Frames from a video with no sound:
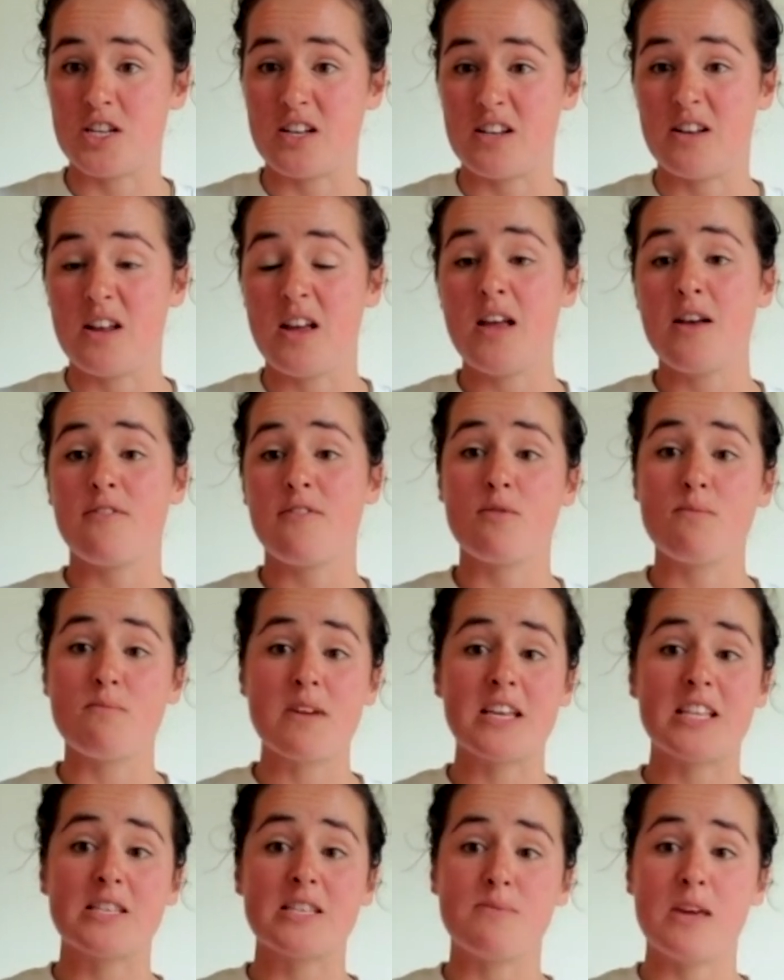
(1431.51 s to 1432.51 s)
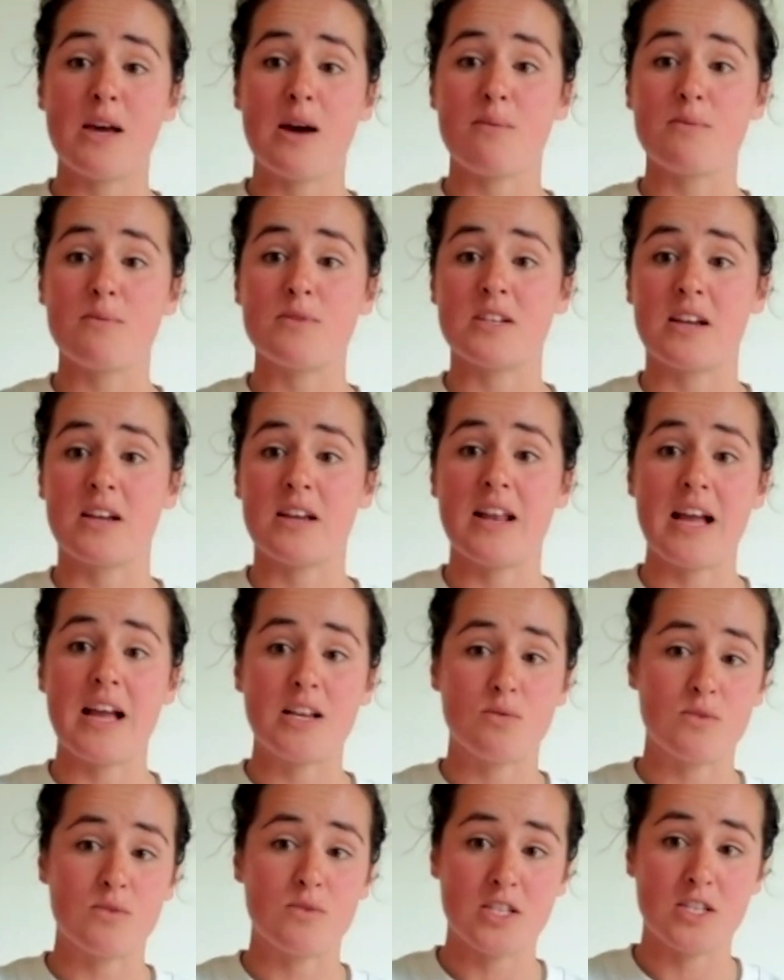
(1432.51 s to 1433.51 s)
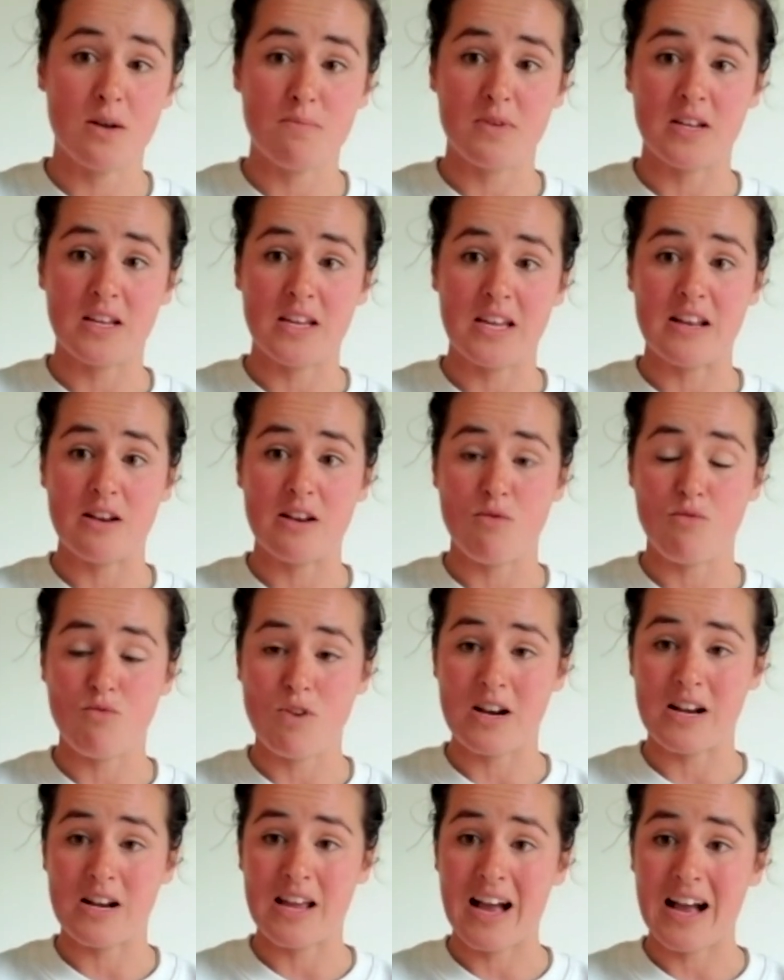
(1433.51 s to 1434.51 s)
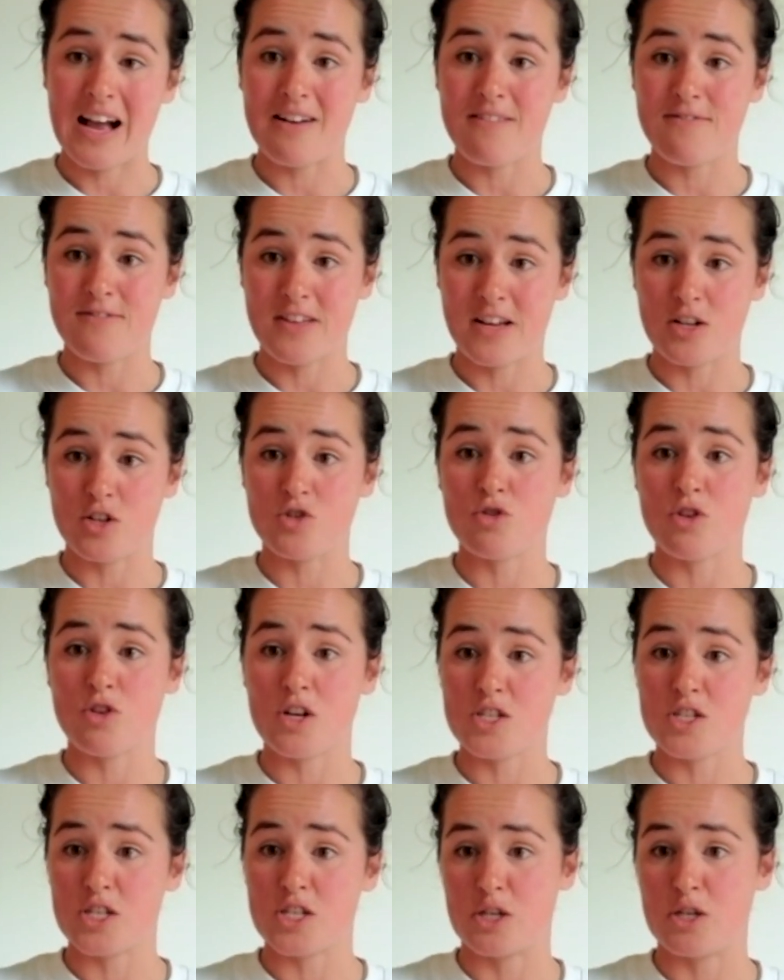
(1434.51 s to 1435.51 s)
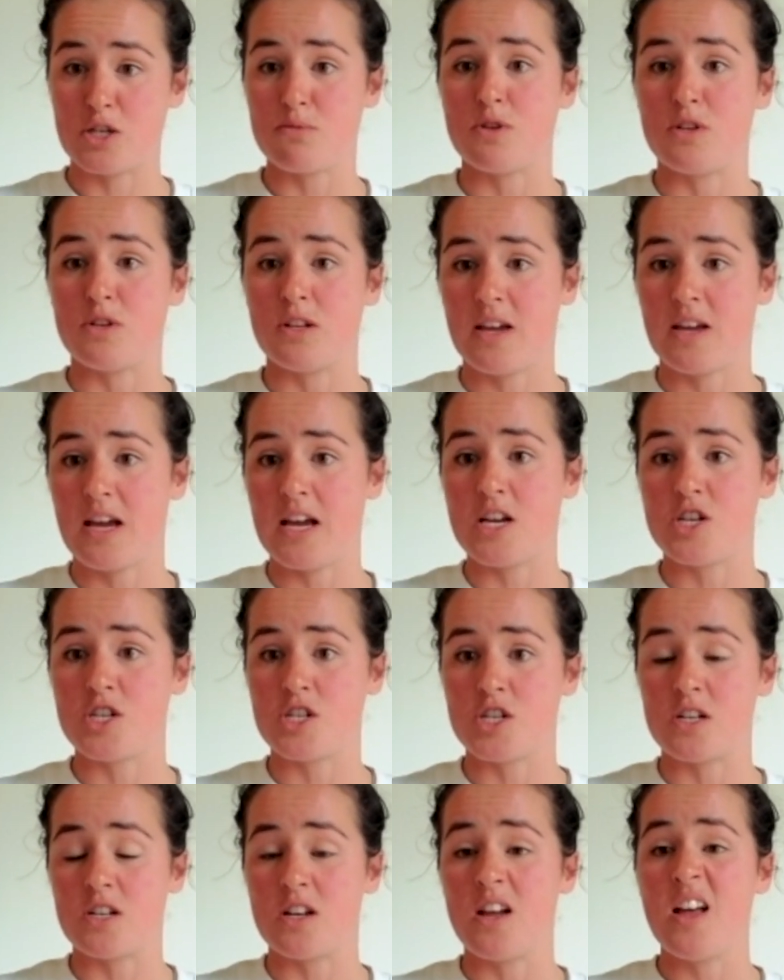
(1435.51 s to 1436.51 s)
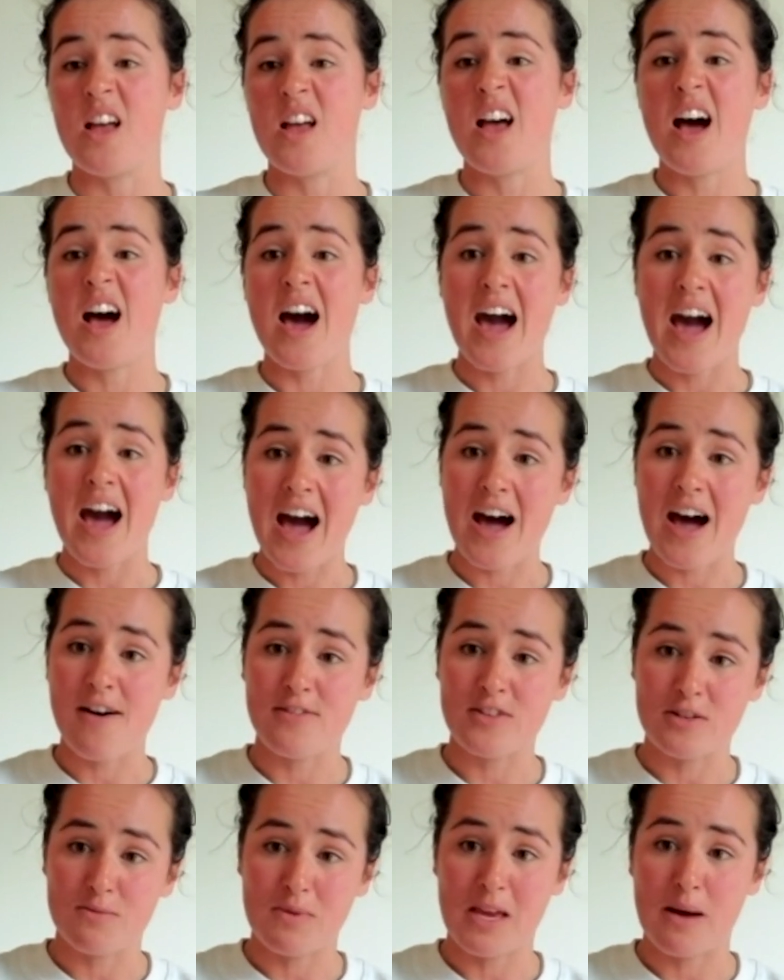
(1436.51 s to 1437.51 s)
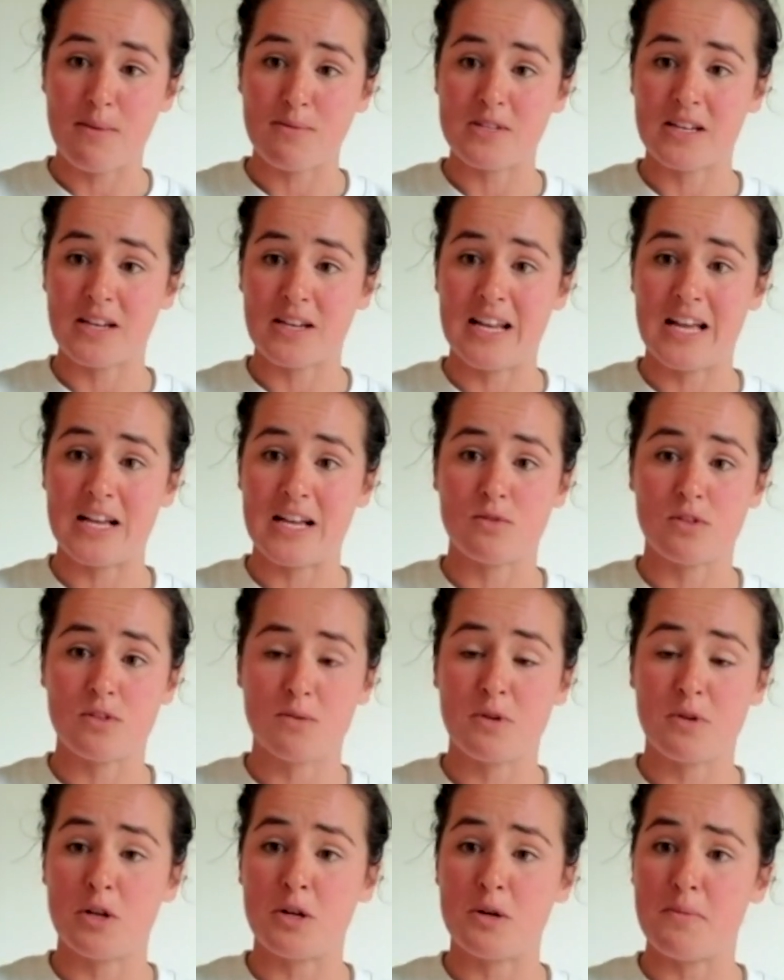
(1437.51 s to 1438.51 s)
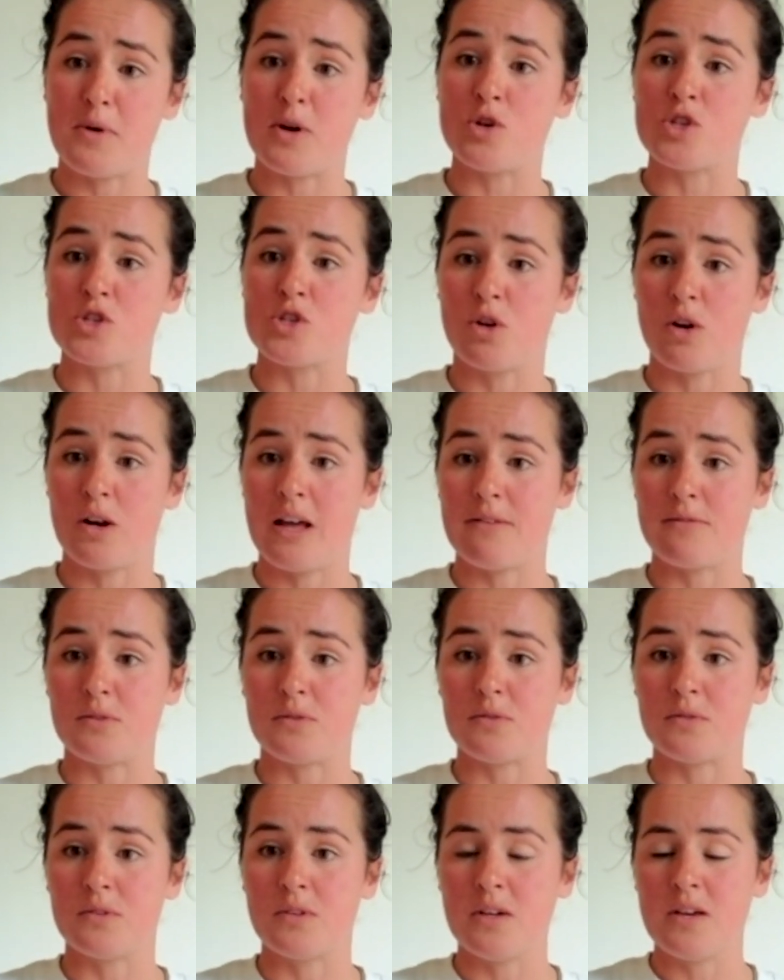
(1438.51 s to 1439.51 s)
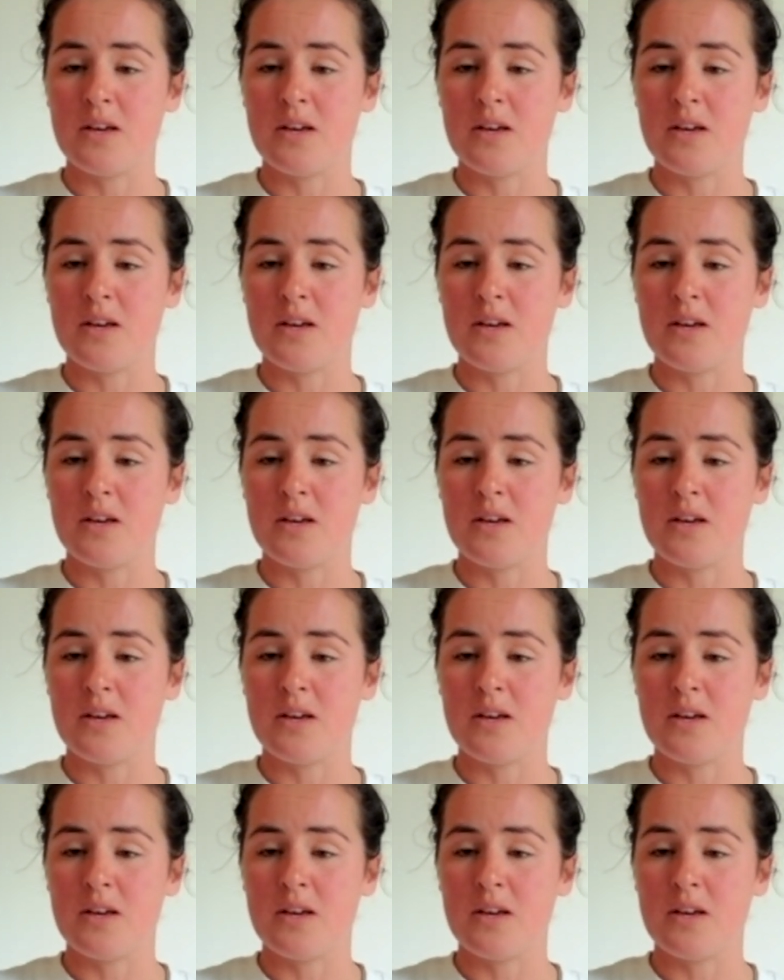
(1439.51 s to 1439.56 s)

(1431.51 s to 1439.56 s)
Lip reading: And for me to be able to connect with somebody and really have that trust and communication, I have to be able to connect with them on an emotional level.